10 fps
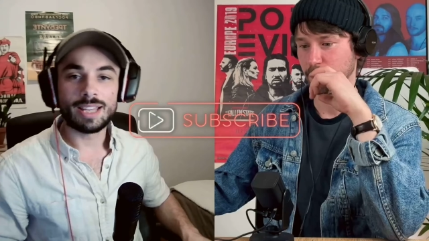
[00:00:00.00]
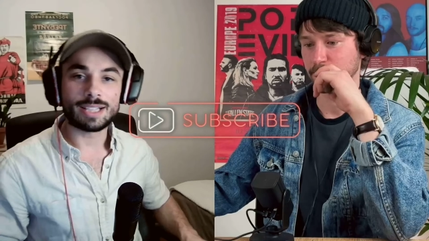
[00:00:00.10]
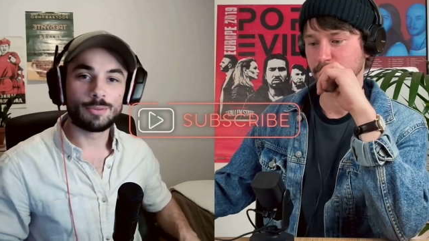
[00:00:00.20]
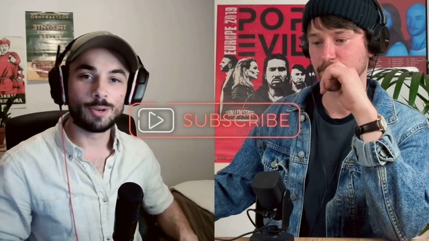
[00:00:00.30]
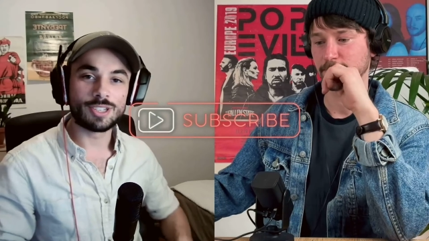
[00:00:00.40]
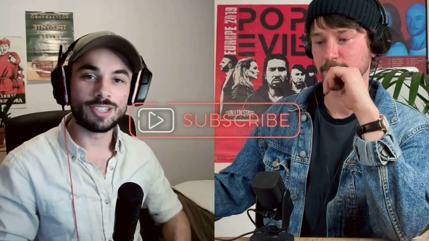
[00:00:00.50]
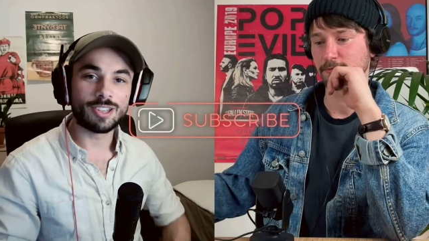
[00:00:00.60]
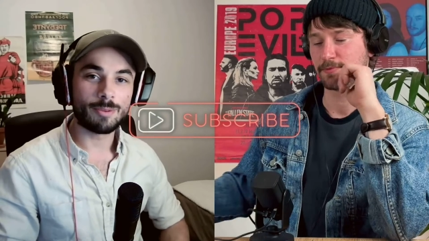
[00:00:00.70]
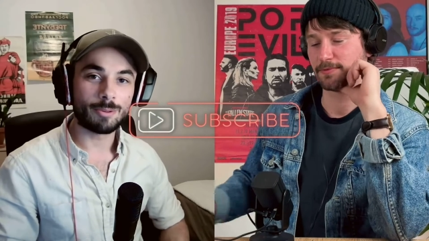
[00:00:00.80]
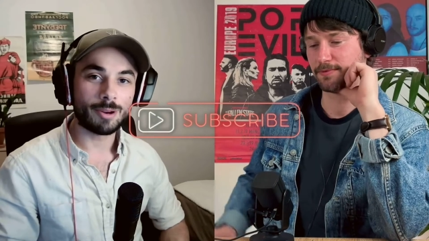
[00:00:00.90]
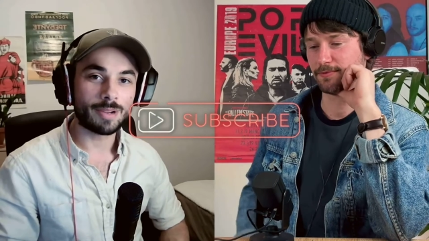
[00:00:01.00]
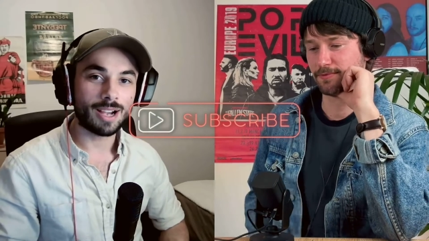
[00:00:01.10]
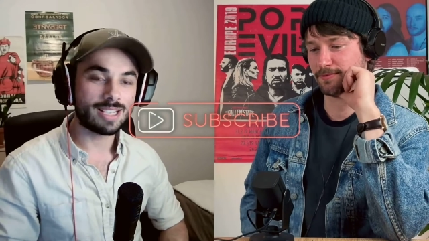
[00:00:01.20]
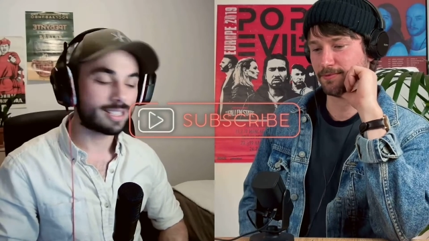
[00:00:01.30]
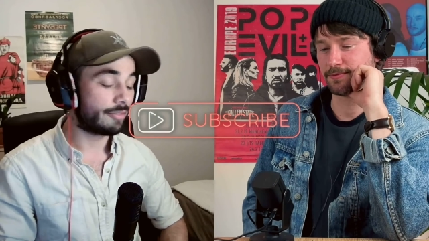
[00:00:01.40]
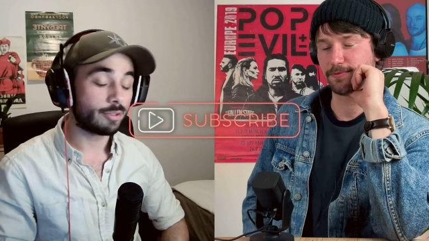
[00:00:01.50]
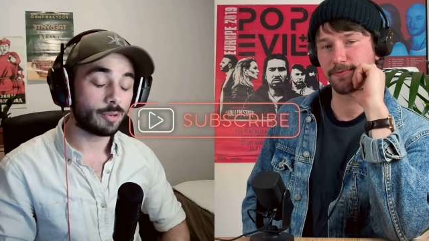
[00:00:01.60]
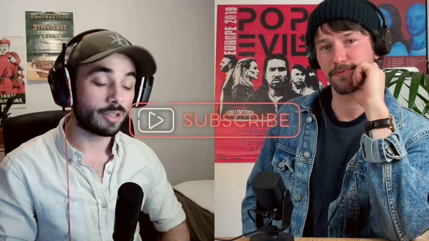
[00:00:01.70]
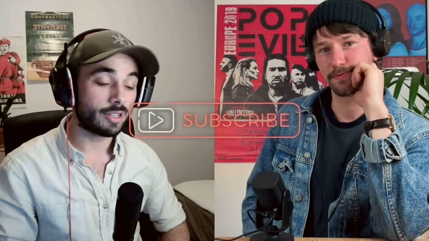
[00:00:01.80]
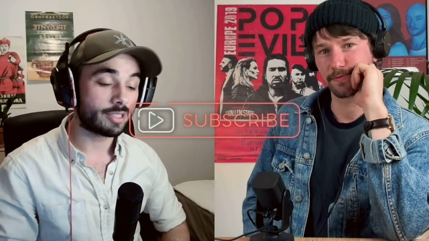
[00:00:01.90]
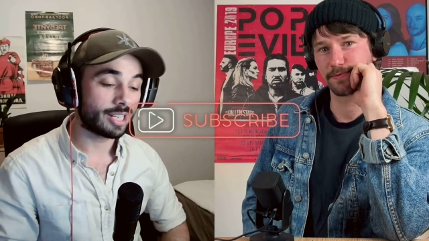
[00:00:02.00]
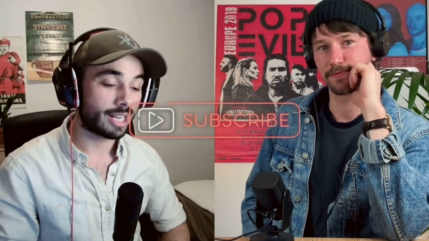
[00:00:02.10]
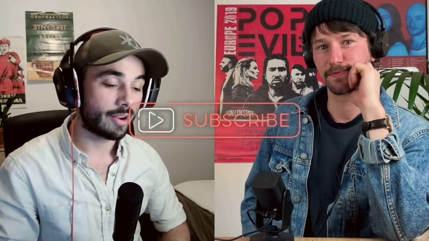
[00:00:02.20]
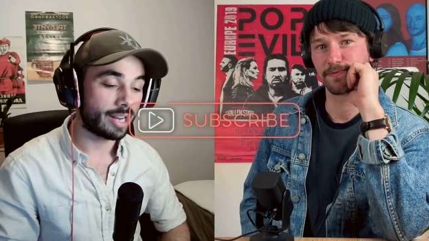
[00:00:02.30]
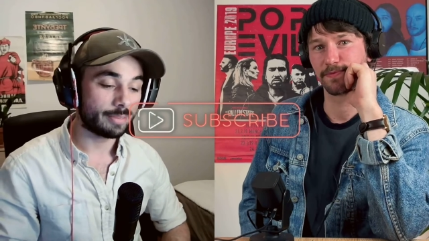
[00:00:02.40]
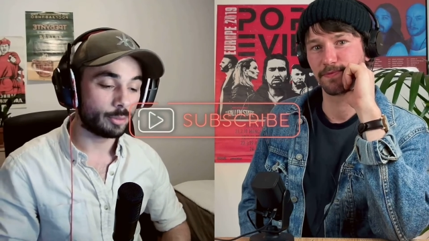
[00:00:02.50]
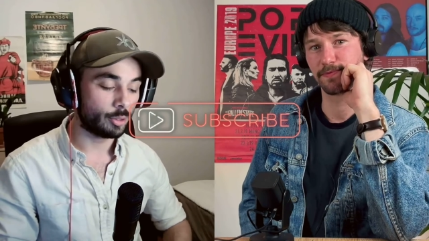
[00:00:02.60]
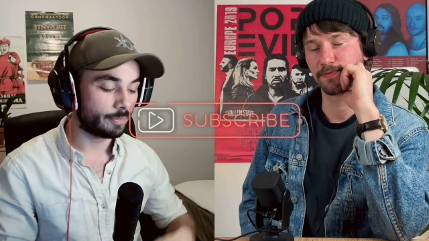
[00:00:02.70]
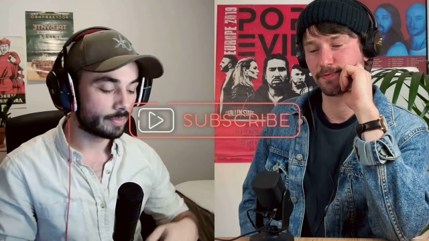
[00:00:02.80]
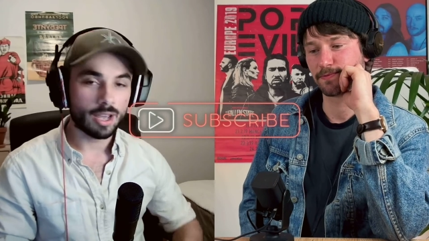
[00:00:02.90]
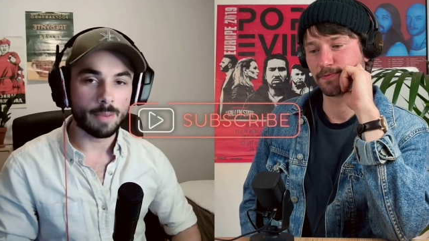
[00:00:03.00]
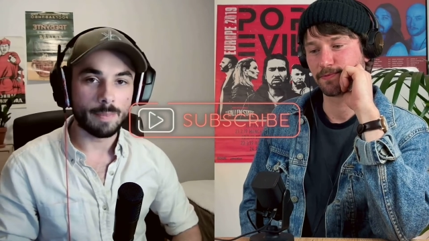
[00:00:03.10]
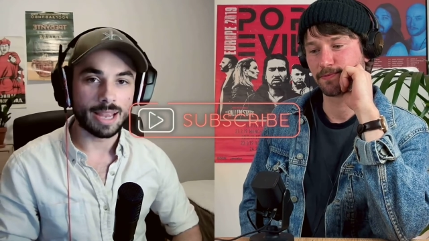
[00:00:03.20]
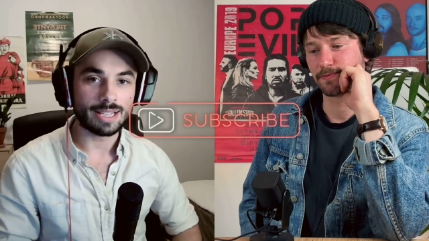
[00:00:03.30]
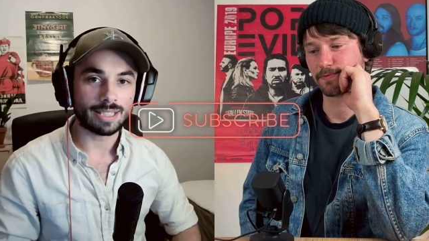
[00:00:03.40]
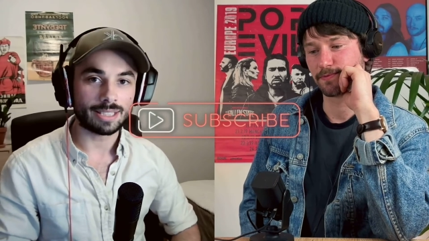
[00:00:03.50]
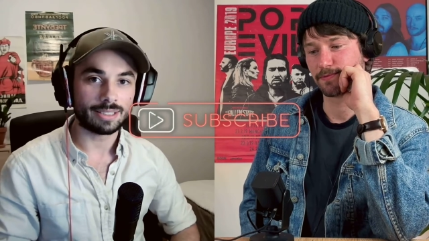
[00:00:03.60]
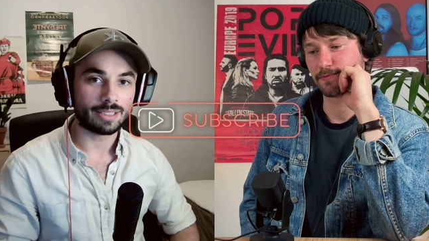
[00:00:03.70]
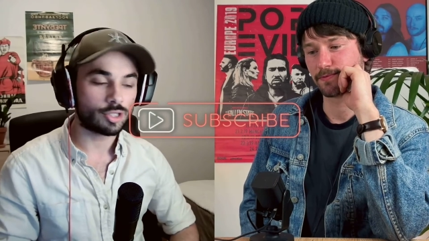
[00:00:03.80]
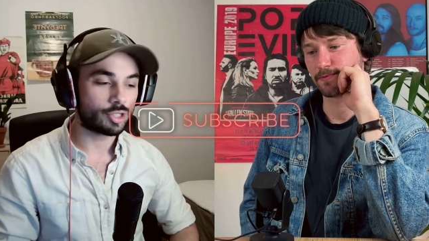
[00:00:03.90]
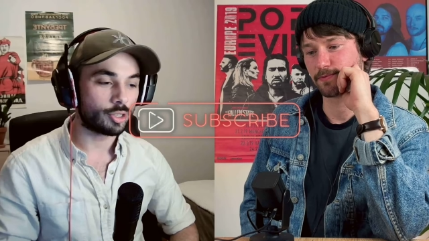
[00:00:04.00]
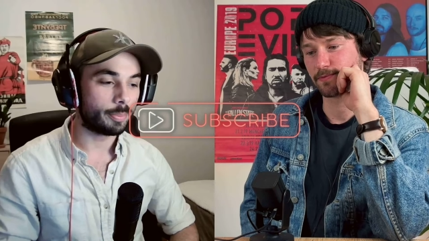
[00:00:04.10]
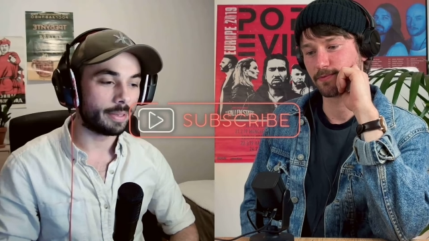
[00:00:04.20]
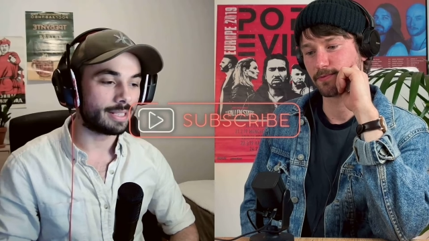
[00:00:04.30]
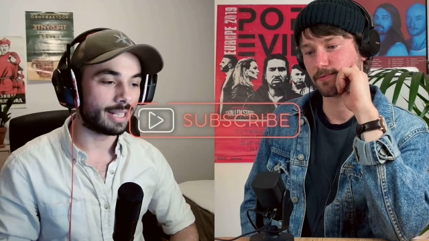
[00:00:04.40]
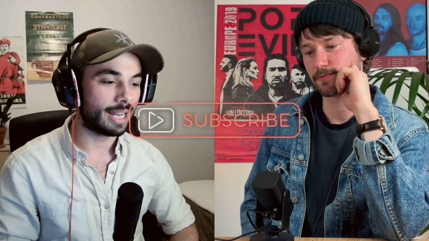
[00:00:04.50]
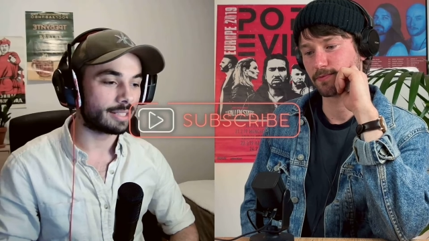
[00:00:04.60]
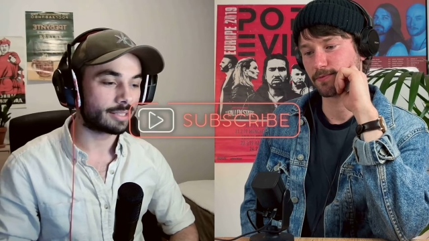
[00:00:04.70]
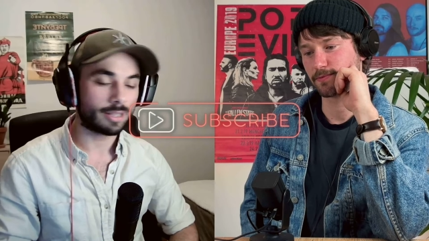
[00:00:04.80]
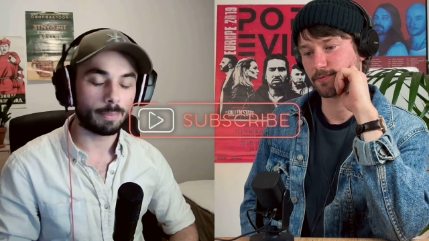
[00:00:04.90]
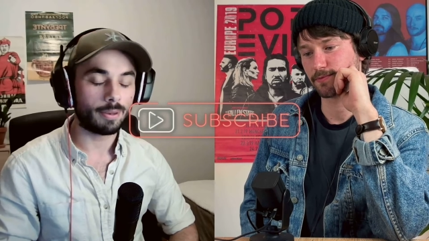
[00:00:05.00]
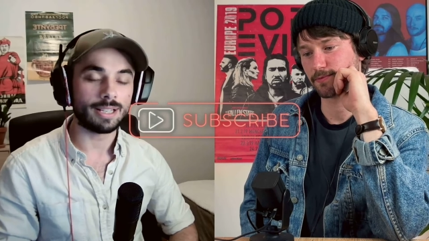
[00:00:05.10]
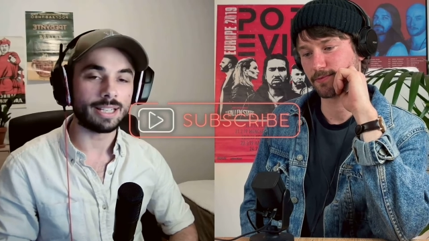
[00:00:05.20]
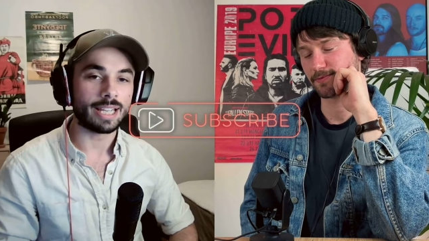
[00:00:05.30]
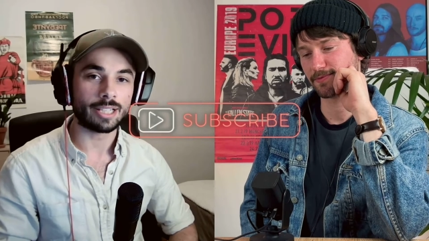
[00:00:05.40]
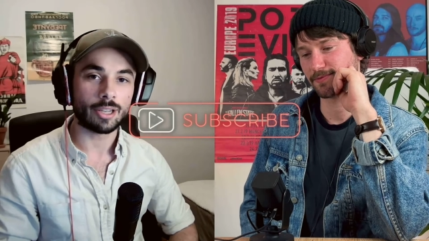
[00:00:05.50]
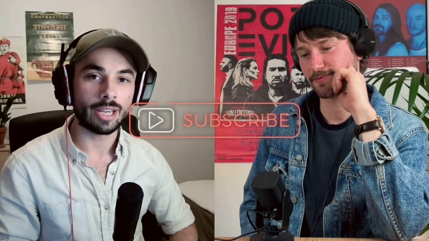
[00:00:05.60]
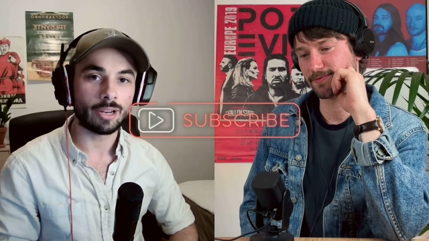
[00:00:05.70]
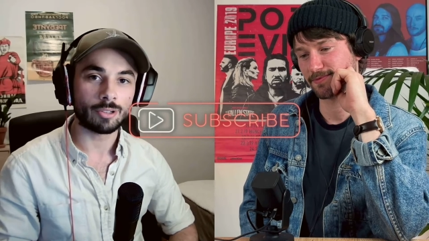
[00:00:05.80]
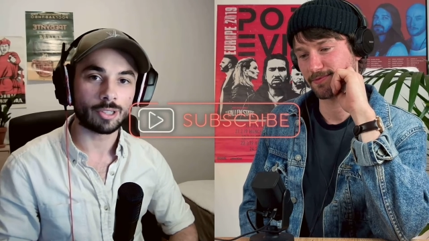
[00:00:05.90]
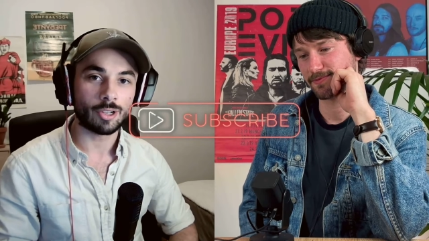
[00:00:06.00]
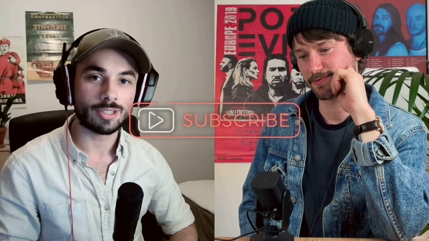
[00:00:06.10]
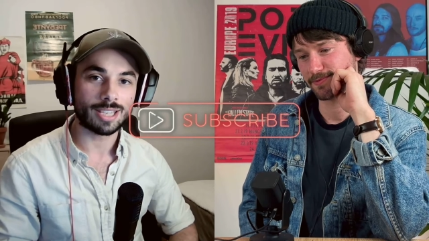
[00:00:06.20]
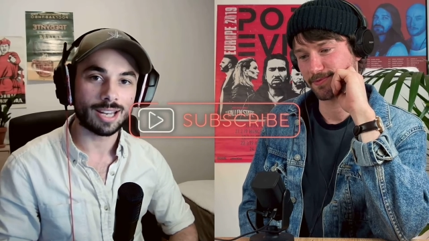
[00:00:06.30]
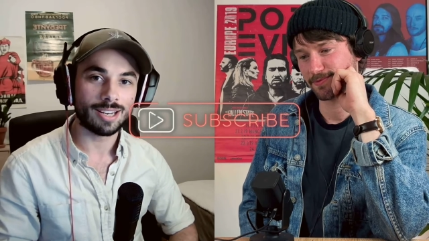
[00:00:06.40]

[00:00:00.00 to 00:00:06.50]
Speaker 1: for watching Dough Probe, guys. If you want to check out any more amazing, stupid, and completely incoherent content,